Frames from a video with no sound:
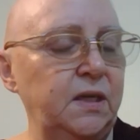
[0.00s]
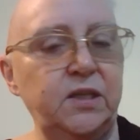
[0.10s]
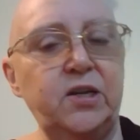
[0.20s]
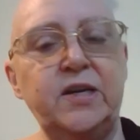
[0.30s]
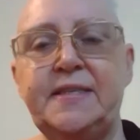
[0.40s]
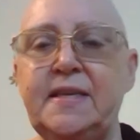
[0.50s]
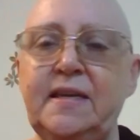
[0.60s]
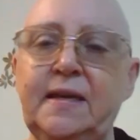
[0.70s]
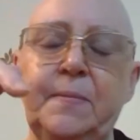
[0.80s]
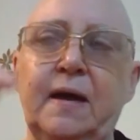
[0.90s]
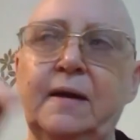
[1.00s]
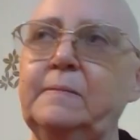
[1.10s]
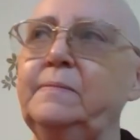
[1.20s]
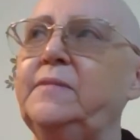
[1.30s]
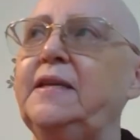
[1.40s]
There's the,
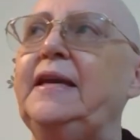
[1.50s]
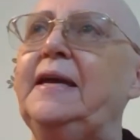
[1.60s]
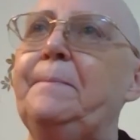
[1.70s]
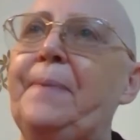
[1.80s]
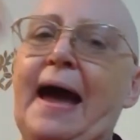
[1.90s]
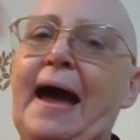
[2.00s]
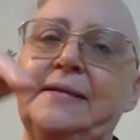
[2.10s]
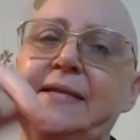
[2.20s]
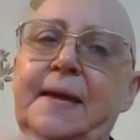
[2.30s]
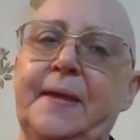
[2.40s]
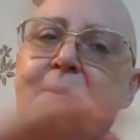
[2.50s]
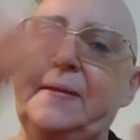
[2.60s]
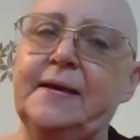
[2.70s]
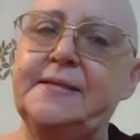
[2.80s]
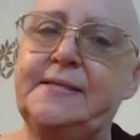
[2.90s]
um, the impact and then
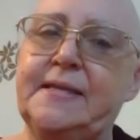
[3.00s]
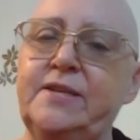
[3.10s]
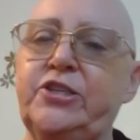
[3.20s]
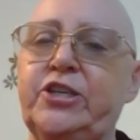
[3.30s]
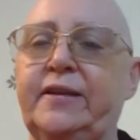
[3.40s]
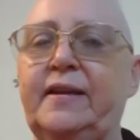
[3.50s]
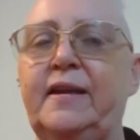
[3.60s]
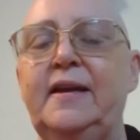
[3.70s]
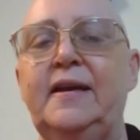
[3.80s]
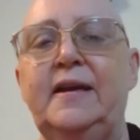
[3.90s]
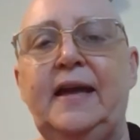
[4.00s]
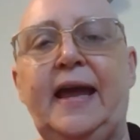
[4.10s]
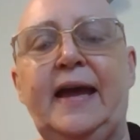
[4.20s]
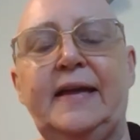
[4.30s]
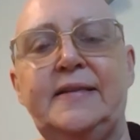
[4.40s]
the extension.
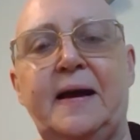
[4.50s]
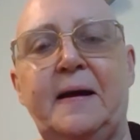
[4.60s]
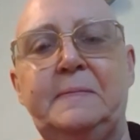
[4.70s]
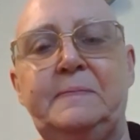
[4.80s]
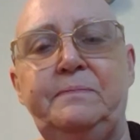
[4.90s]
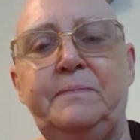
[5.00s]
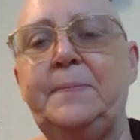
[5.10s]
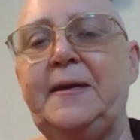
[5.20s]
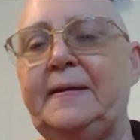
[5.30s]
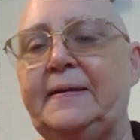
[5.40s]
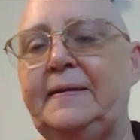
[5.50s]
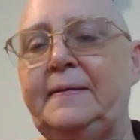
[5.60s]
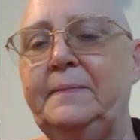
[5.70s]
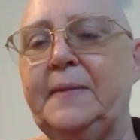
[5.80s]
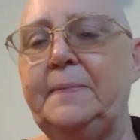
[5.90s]
And um, maybe
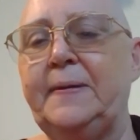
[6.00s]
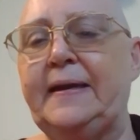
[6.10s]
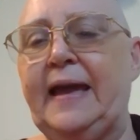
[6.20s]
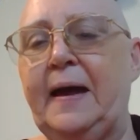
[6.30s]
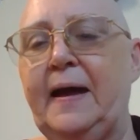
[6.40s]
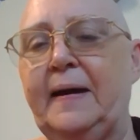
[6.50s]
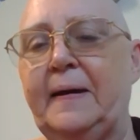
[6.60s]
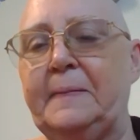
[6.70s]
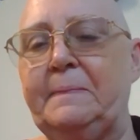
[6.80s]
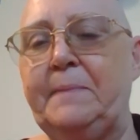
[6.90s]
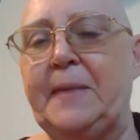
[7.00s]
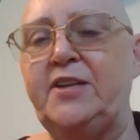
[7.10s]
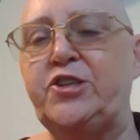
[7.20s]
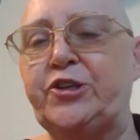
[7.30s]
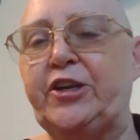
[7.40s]
maybe uh,
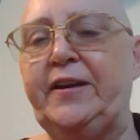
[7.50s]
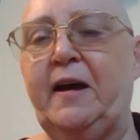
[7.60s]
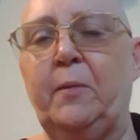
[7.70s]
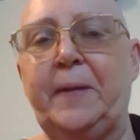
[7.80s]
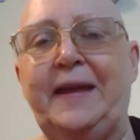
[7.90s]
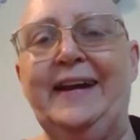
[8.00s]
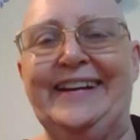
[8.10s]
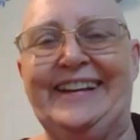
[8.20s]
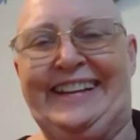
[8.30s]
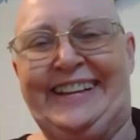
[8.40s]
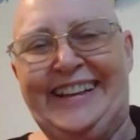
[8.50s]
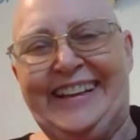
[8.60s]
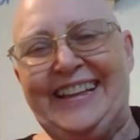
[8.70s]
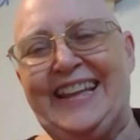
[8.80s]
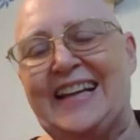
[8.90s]
Major can help me.
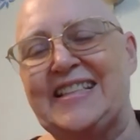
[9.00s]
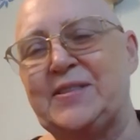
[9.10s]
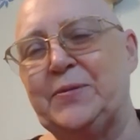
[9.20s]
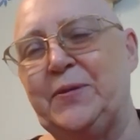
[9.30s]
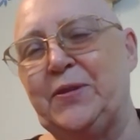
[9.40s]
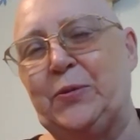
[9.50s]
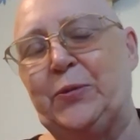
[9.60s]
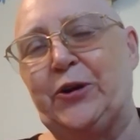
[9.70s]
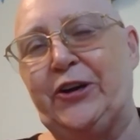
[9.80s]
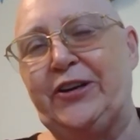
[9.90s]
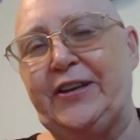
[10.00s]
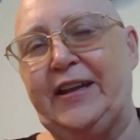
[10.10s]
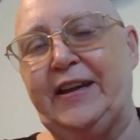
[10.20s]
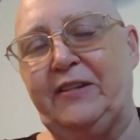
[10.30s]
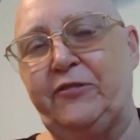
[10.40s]
That's the word
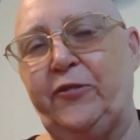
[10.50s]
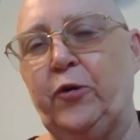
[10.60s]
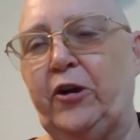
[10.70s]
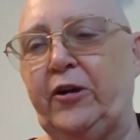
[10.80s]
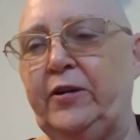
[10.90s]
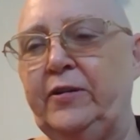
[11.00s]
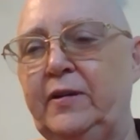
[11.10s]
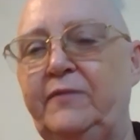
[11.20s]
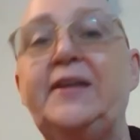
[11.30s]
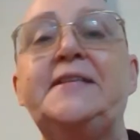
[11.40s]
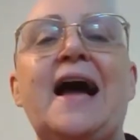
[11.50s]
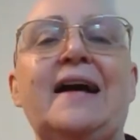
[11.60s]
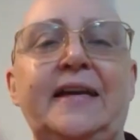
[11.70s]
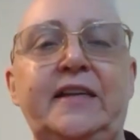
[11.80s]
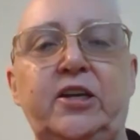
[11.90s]
uh, for
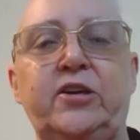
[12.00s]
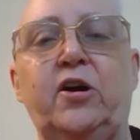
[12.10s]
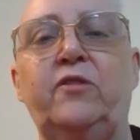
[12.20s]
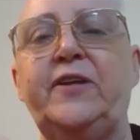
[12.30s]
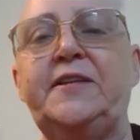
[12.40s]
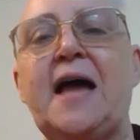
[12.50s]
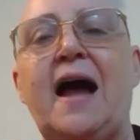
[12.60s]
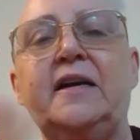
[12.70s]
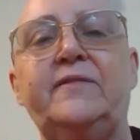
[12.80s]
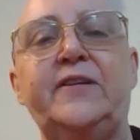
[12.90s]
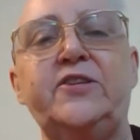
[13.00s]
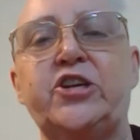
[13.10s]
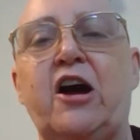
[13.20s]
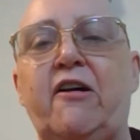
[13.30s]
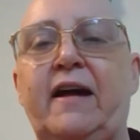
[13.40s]
vitaka. Here you go. Vitaka
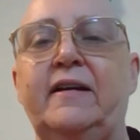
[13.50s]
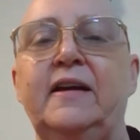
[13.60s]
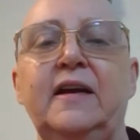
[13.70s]
vichara.